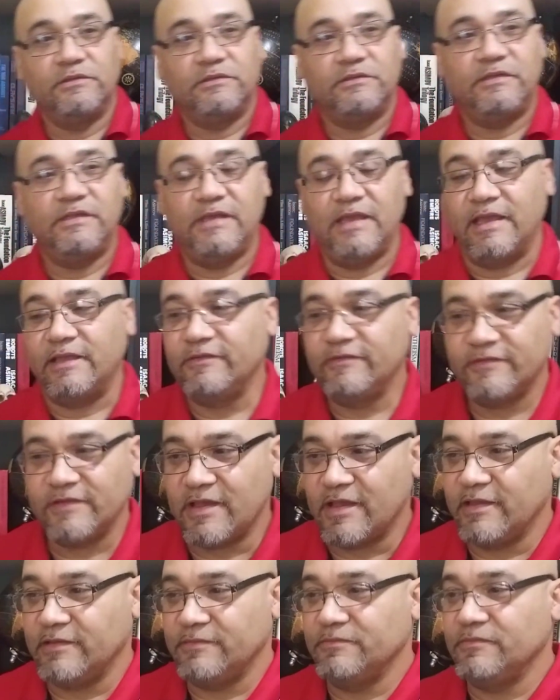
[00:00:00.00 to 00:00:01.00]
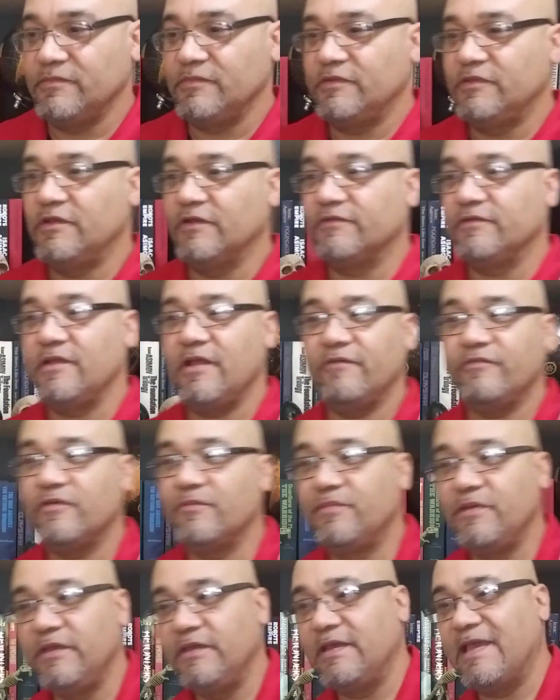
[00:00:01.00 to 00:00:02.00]
the enzyme doesn't have to
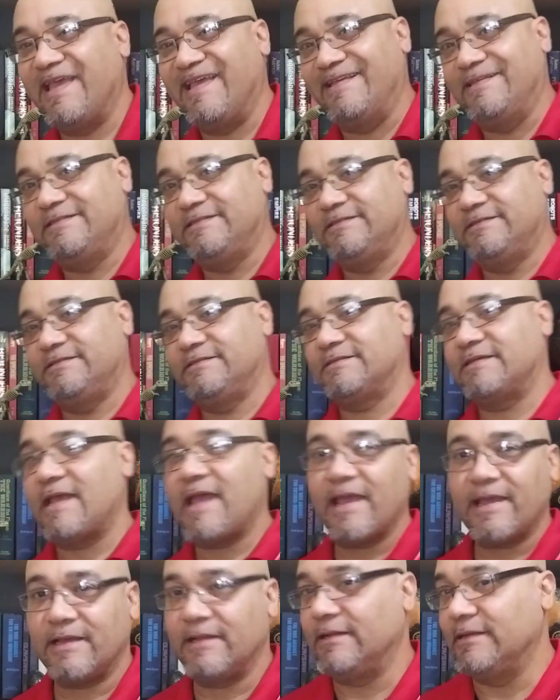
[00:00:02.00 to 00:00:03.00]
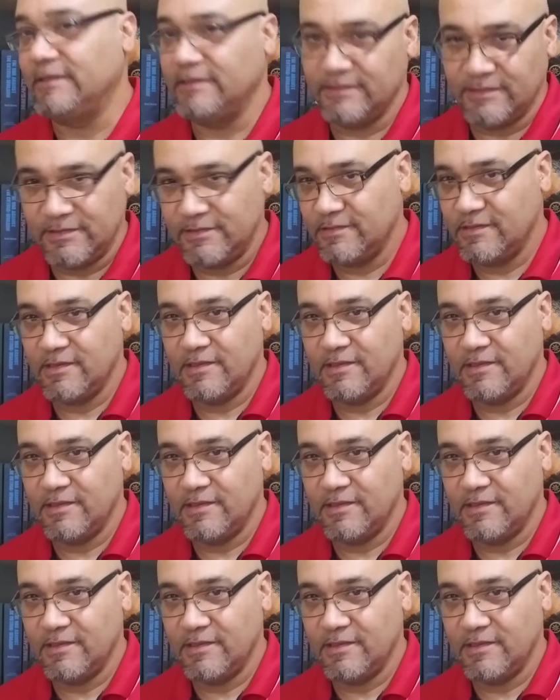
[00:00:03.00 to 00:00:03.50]
be exactly